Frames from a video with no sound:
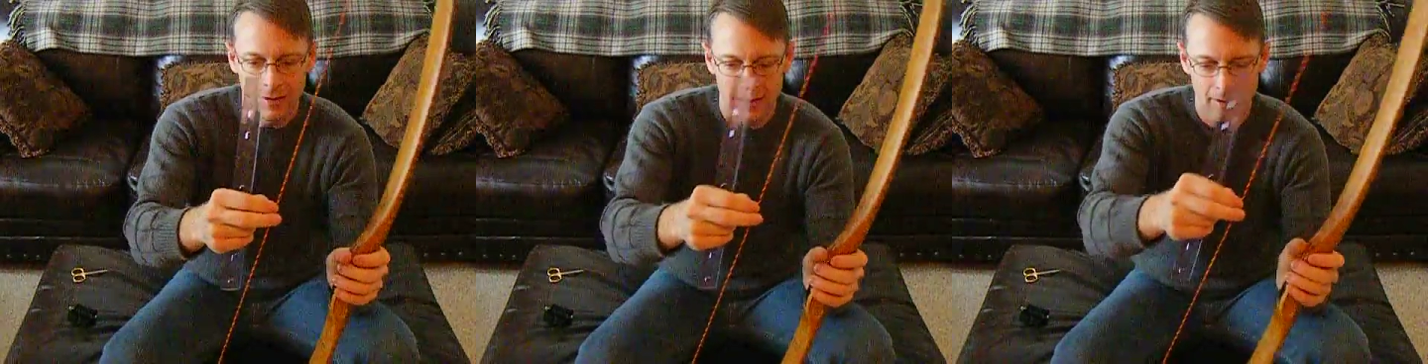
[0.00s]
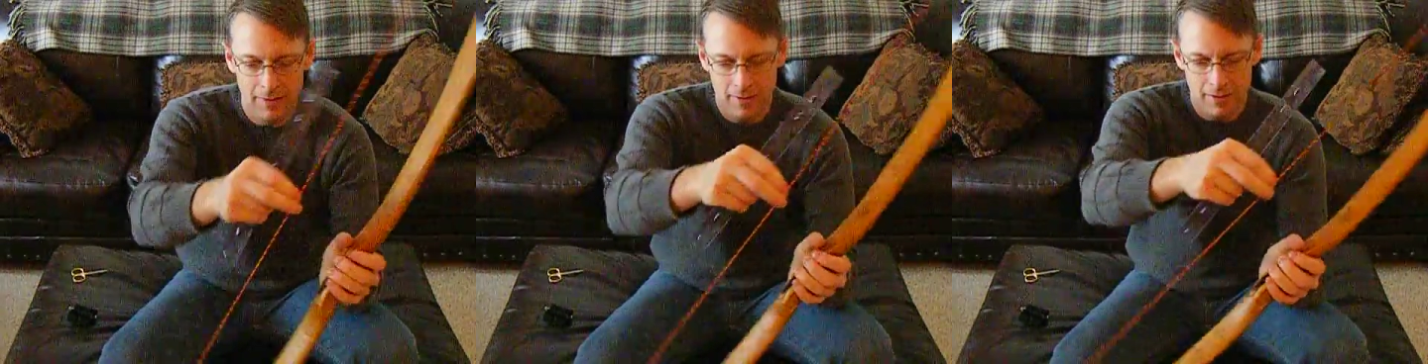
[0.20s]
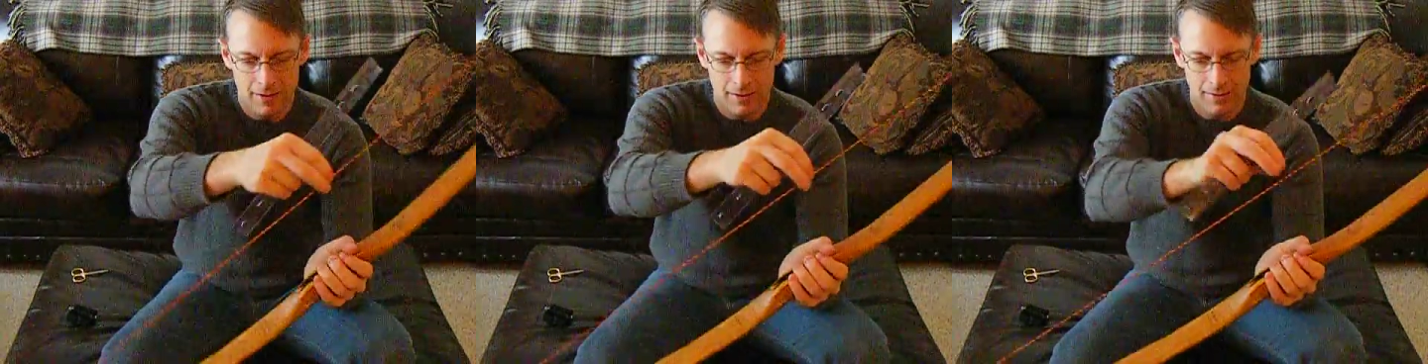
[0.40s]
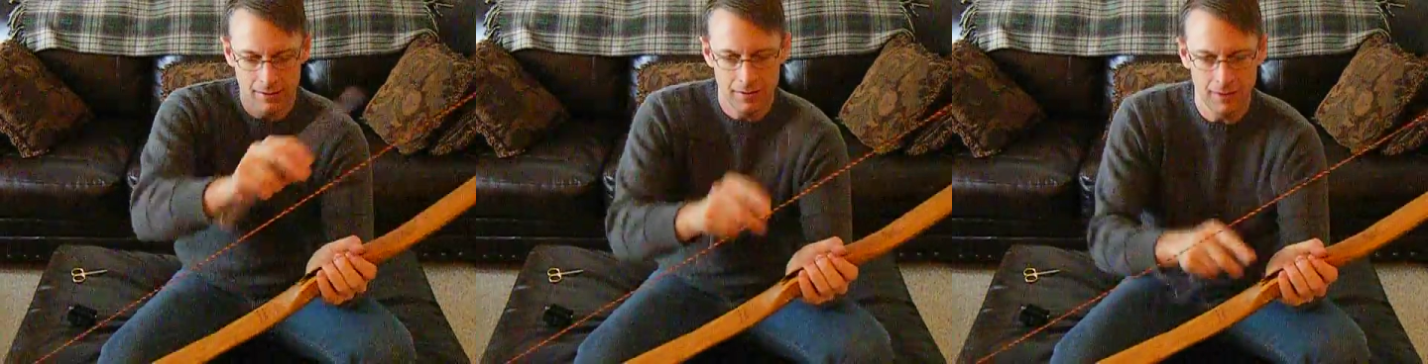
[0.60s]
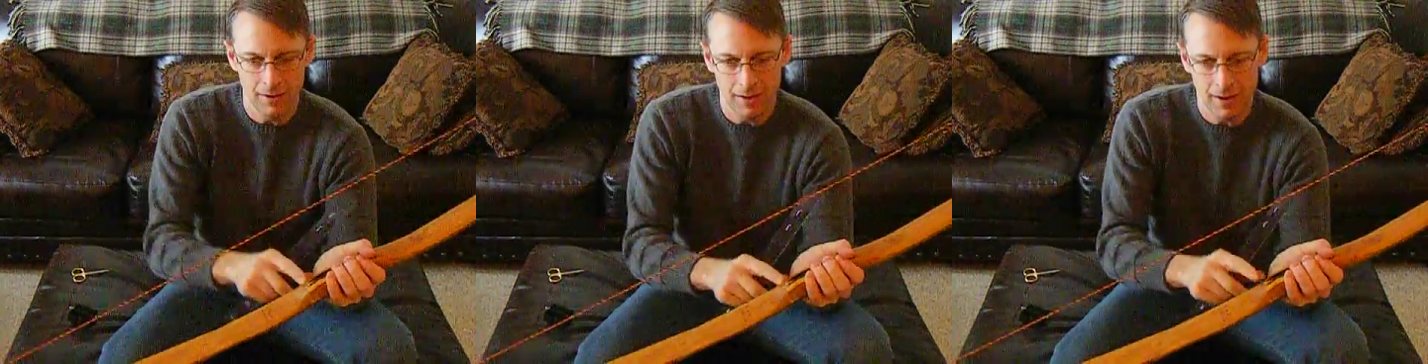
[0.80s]
And
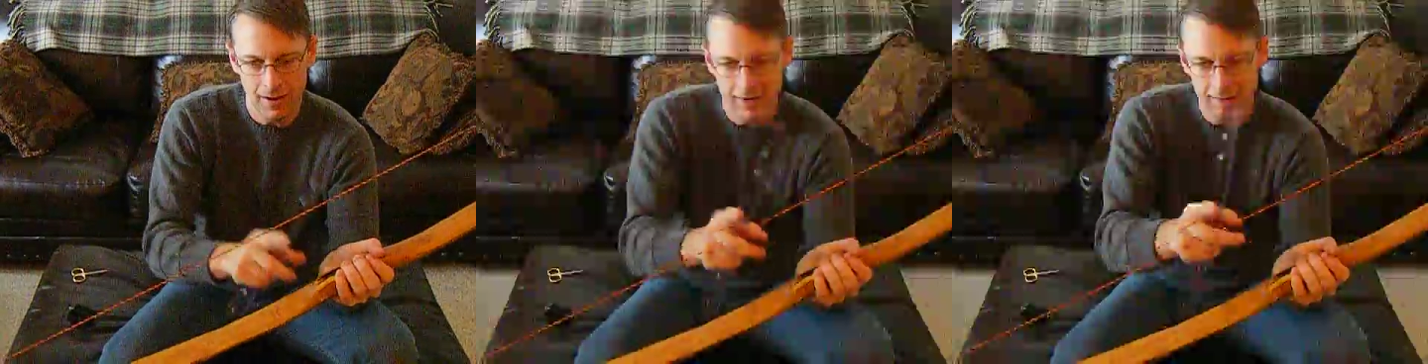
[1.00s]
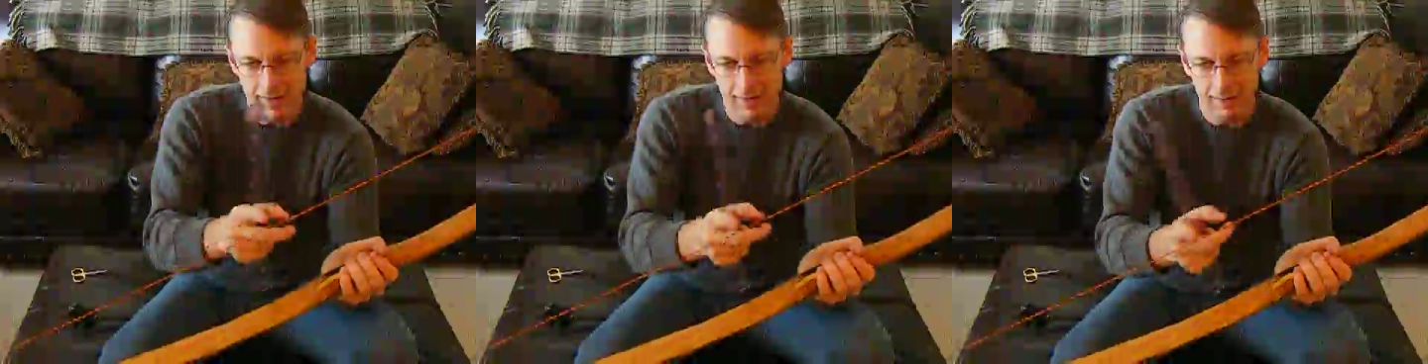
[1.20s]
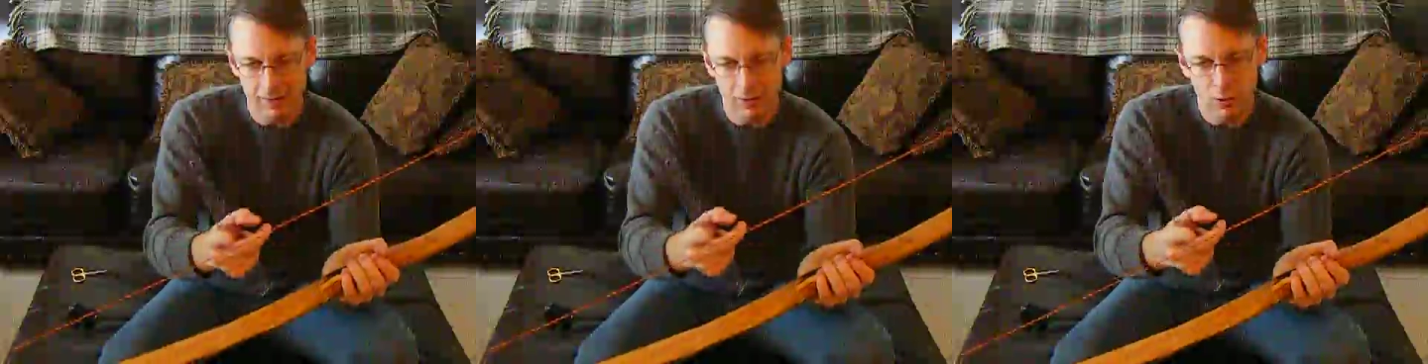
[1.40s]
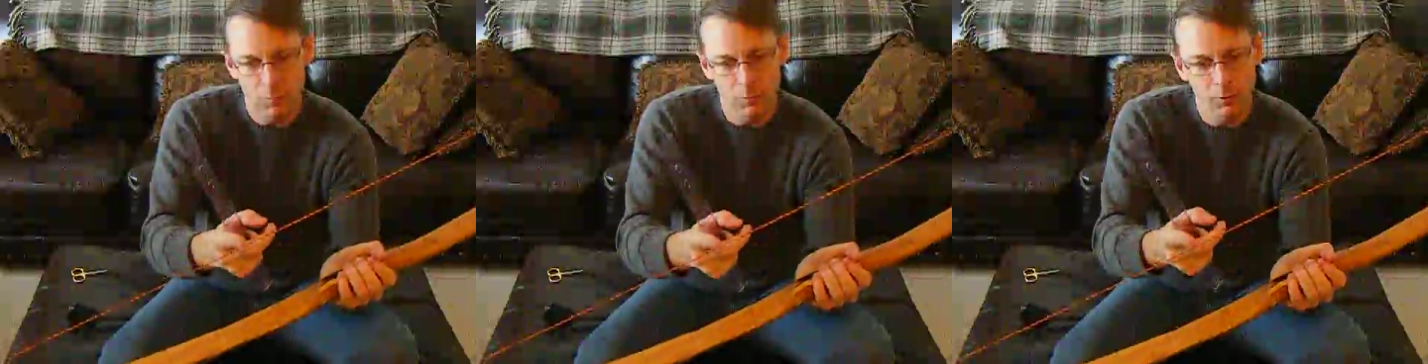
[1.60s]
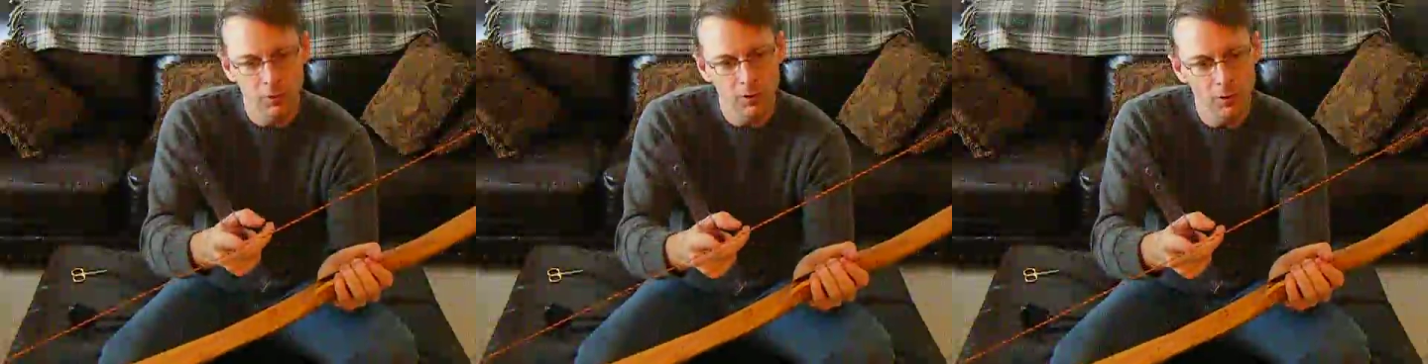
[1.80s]
then I like it to go
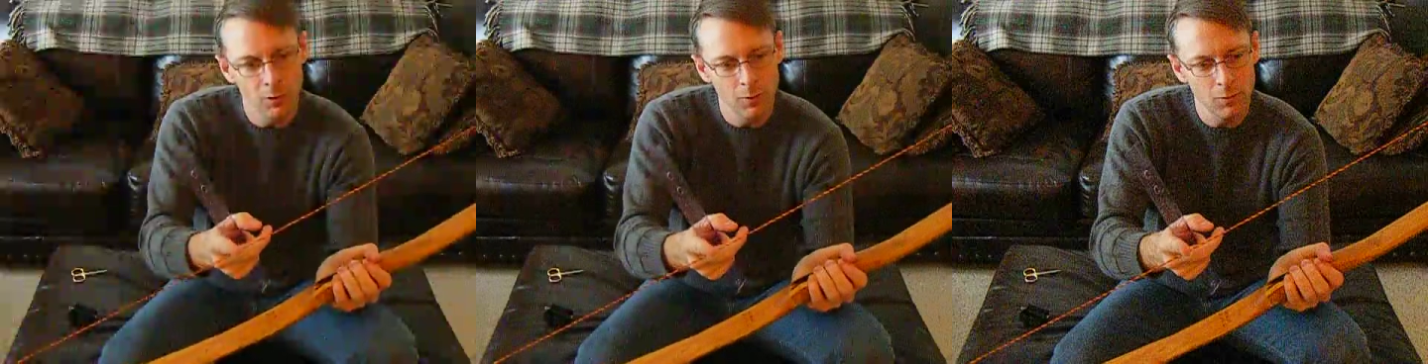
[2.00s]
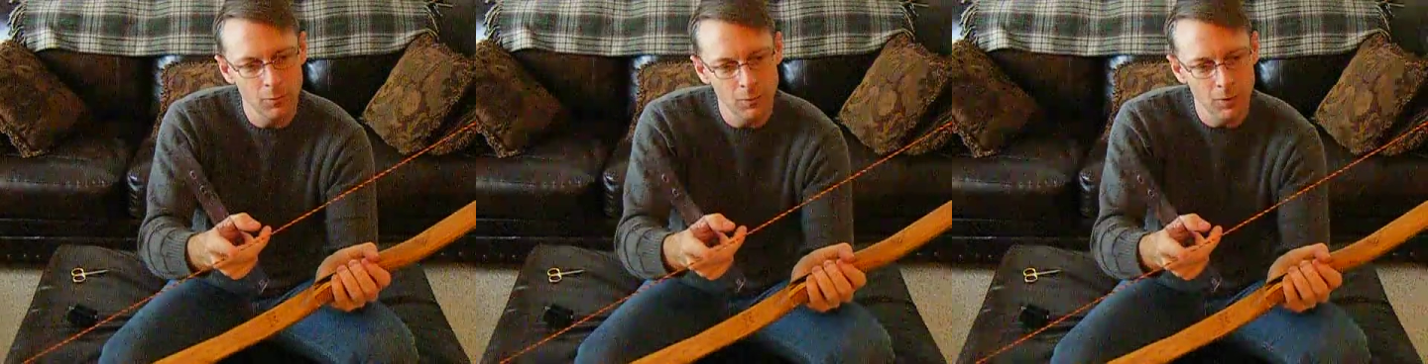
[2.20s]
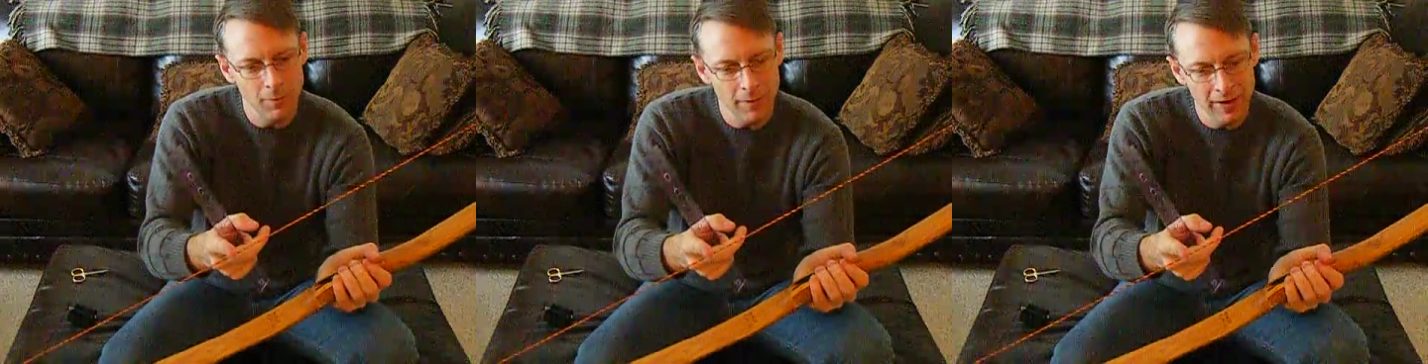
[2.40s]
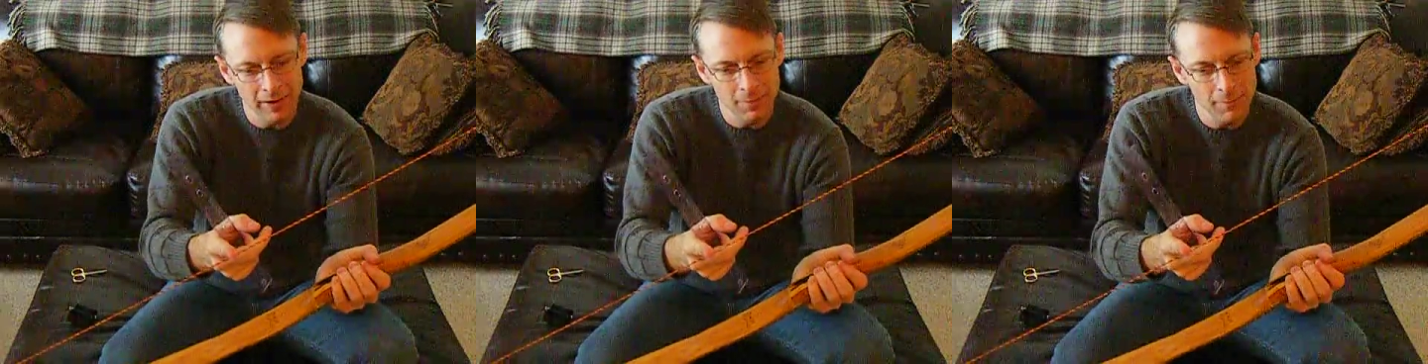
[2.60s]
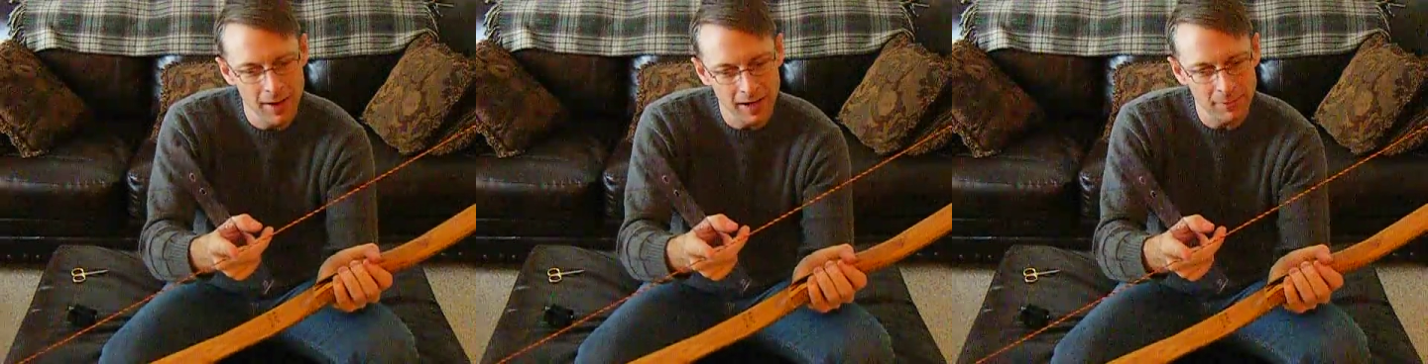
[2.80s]
below where it might
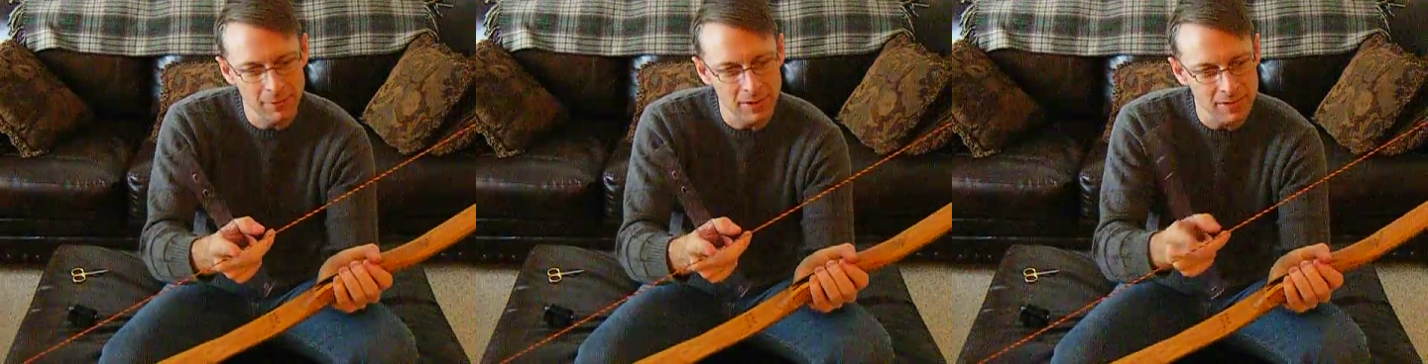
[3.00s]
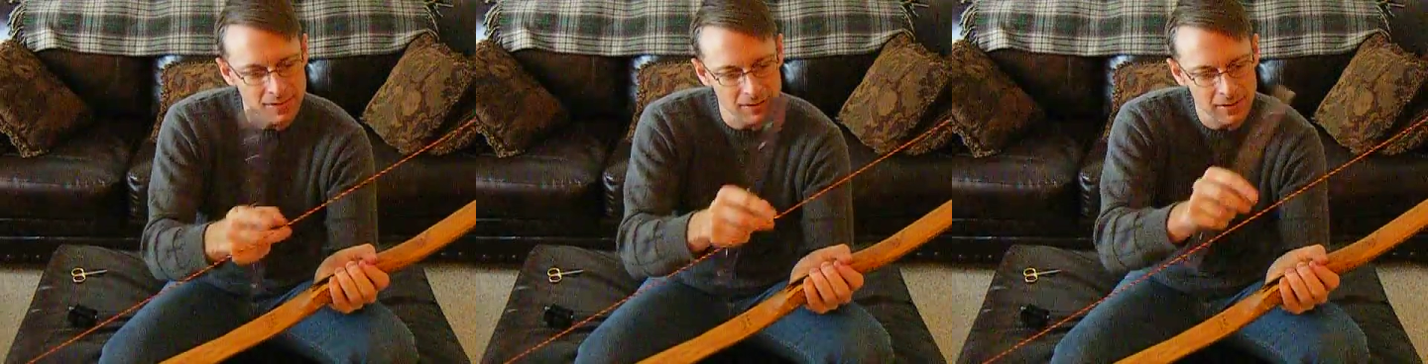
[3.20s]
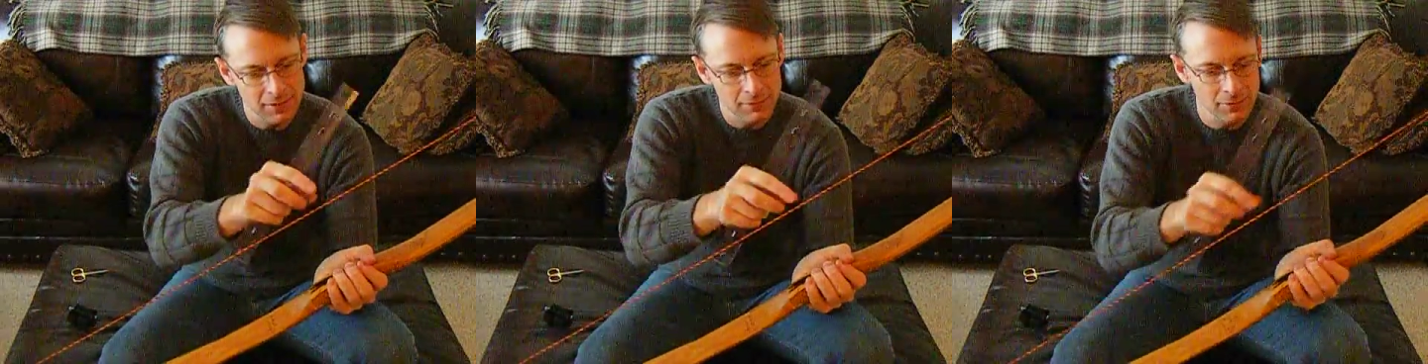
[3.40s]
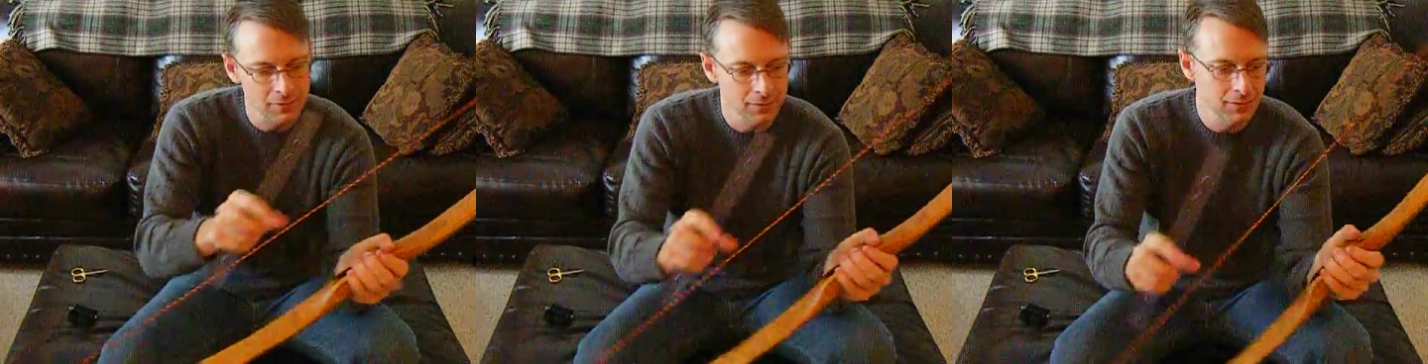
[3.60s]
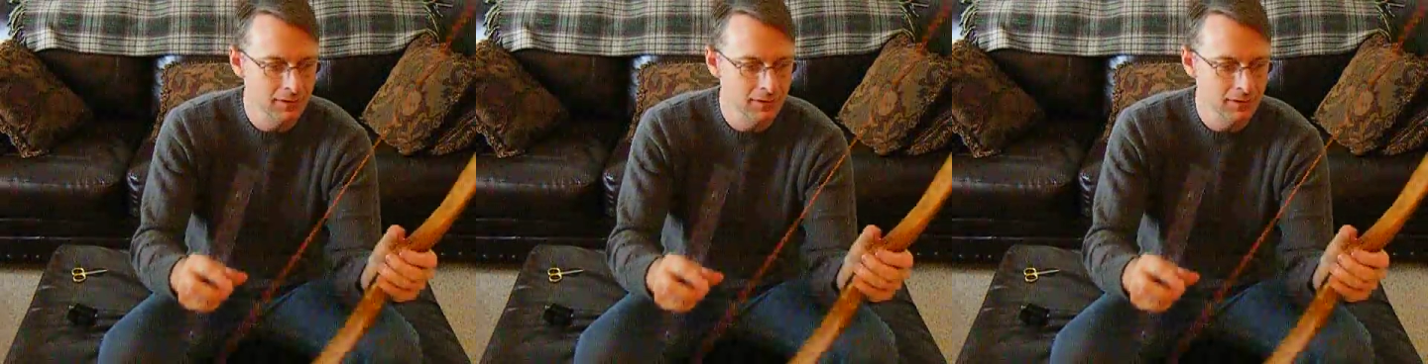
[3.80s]
impact my sleeve.